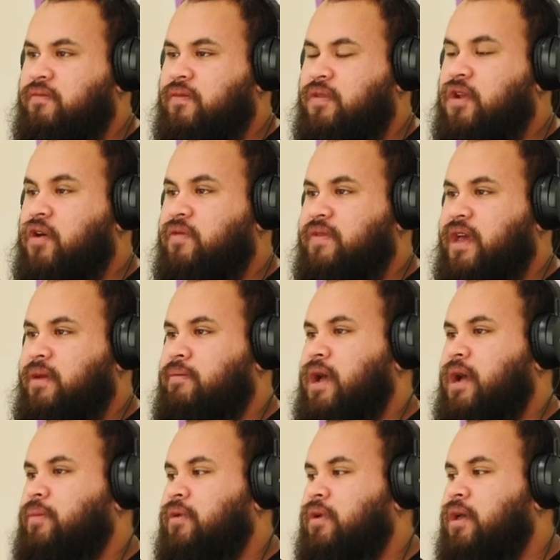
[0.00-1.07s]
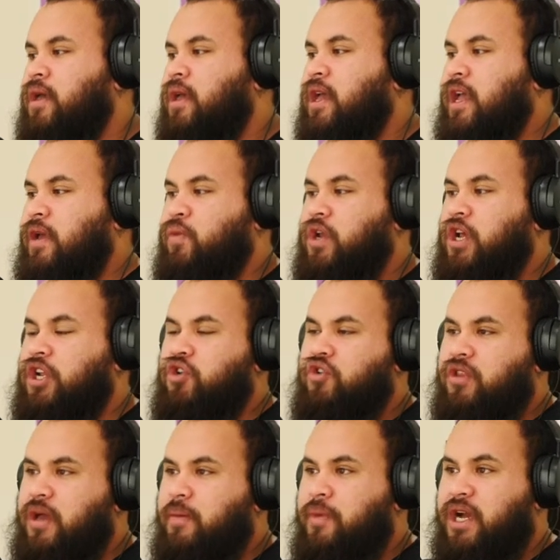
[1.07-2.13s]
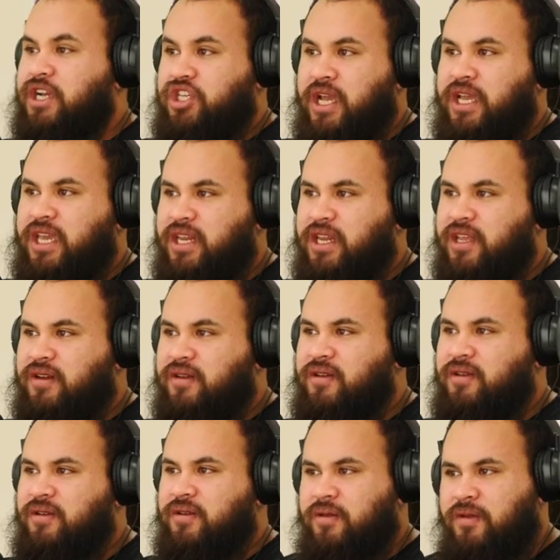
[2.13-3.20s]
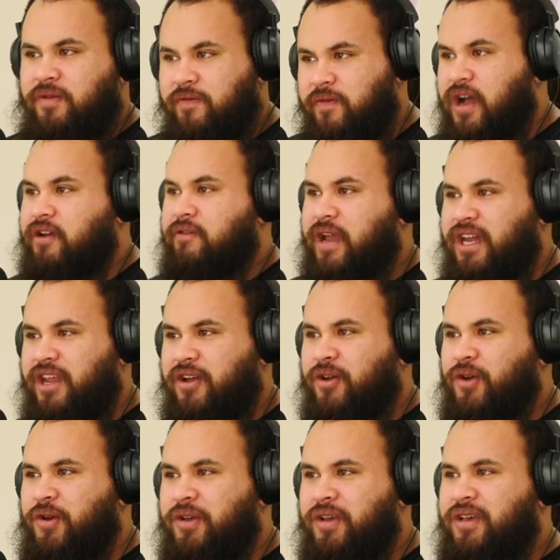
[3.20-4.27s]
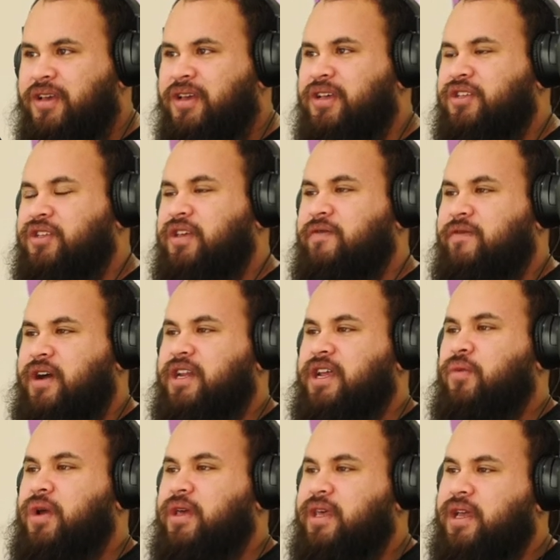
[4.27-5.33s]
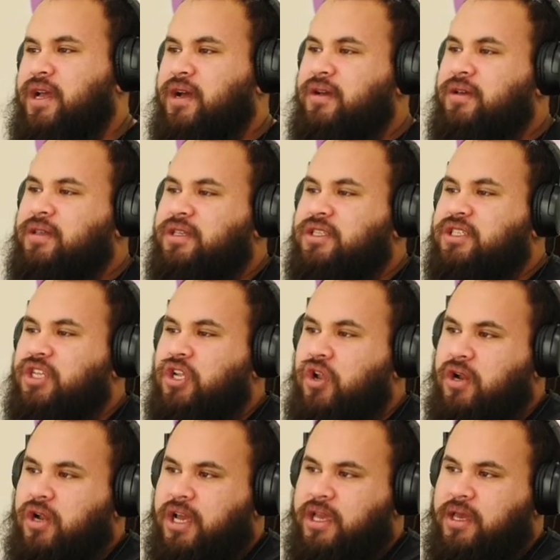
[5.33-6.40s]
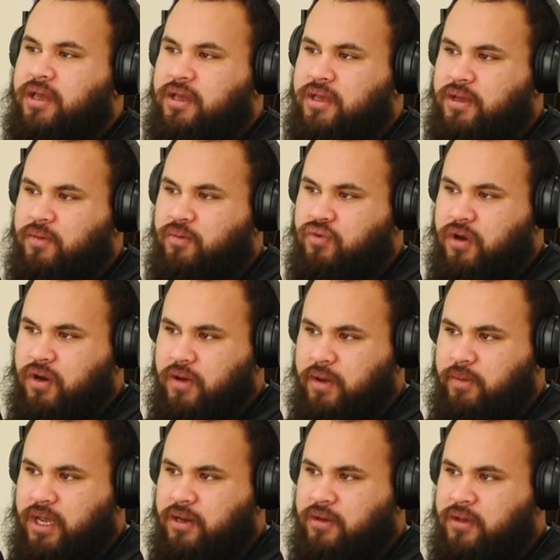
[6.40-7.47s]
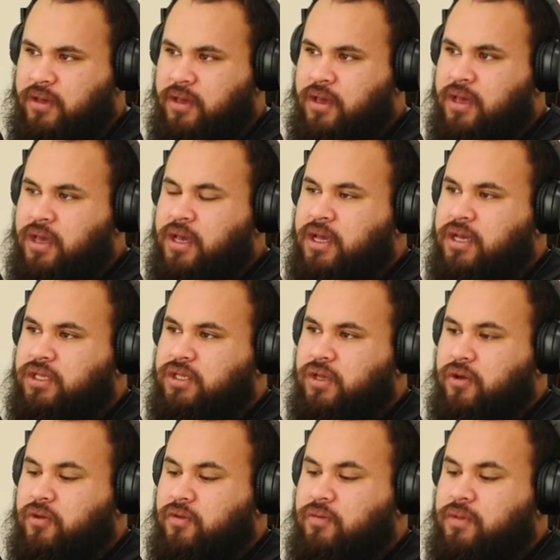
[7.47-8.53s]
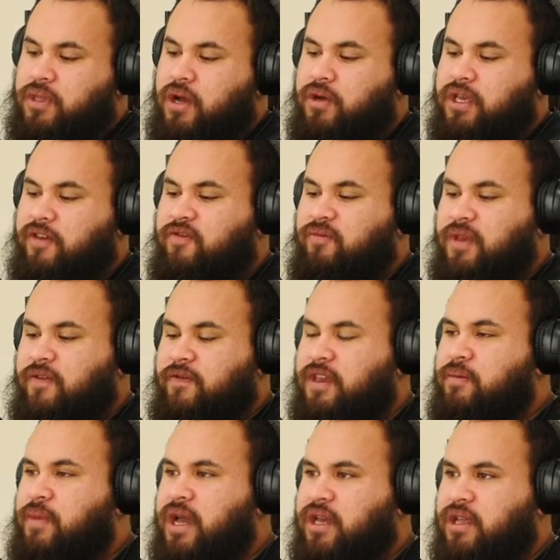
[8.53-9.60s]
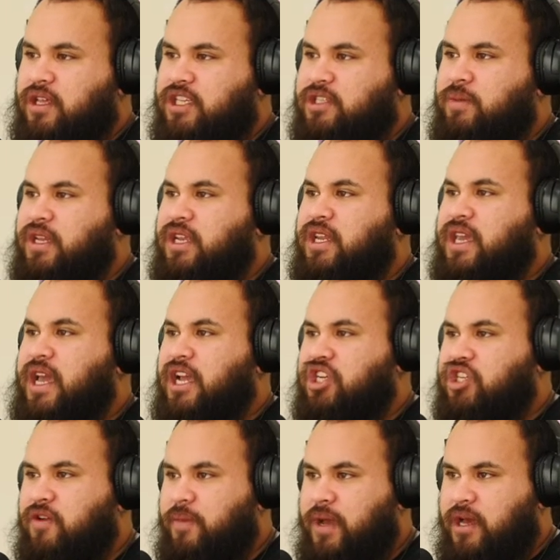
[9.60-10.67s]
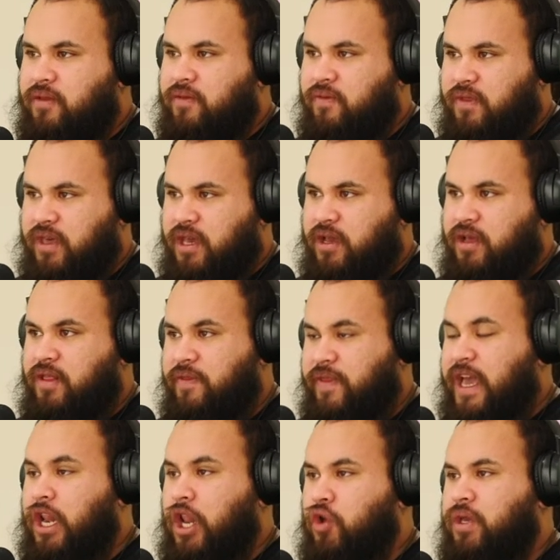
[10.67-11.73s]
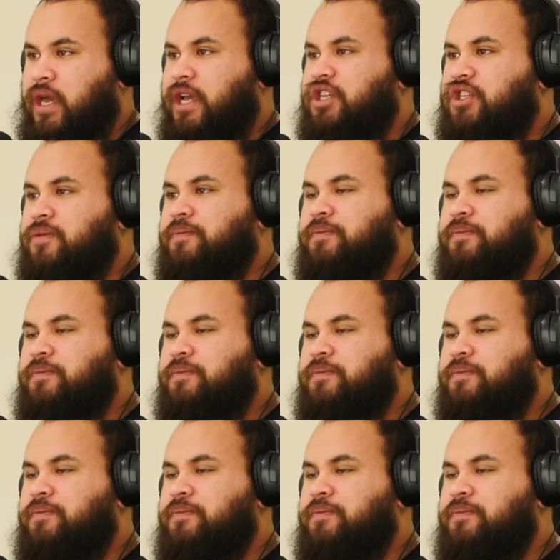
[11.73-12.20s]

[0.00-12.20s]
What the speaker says: On that map, and we only do that by checking in via radio to then find out where they are. This is a lot like programming. So they'll give me feedback, and it gives me an indication about their location.